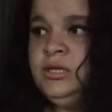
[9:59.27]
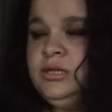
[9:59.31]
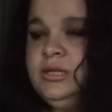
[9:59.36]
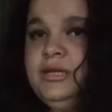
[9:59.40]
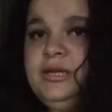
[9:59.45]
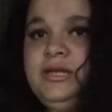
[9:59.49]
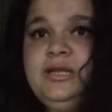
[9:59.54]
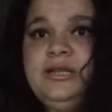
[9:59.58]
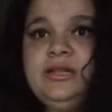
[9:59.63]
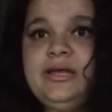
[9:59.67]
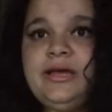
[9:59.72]

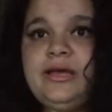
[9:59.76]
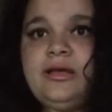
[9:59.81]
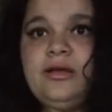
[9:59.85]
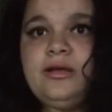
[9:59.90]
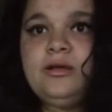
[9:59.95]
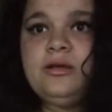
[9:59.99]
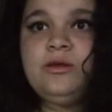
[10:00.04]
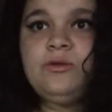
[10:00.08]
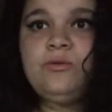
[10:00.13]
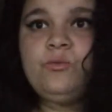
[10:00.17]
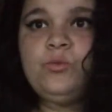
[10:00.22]
they need like
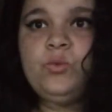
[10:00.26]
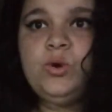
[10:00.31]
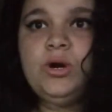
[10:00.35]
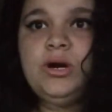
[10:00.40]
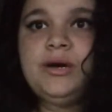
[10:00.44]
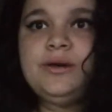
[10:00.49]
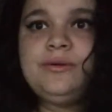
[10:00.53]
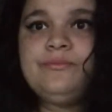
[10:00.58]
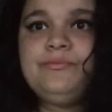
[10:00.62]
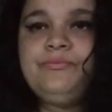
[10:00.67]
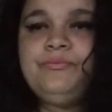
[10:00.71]

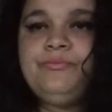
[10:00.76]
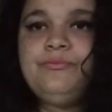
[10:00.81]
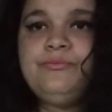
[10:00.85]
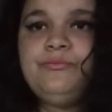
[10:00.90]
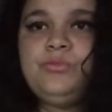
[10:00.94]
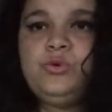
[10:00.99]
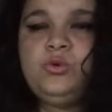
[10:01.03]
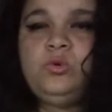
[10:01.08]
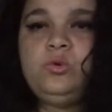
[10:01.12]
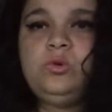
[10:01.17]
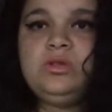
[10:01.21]
one
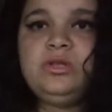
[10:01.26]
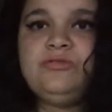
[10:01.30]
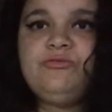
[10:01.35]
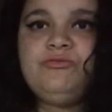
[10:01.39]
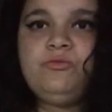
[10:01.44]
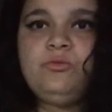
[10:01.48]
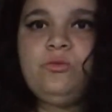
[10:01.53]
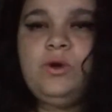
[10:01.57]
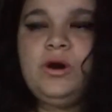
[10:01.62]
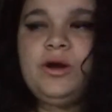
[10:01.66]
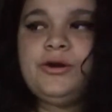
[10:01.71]
pool of
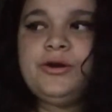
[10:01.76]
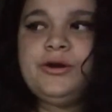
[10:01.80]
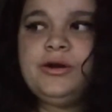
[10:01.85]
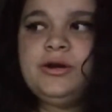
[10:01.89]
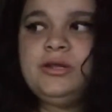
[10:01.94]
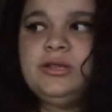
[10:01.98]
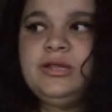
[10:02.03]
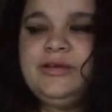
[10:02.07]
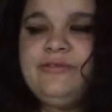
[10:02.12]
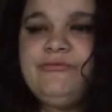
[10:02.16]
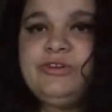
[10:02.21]
water,
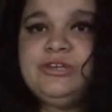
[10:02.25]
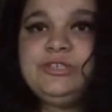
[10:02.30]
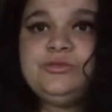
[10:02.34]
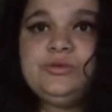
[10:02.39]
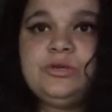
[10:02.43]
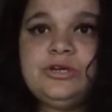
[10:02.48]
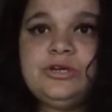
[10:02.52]
like fresh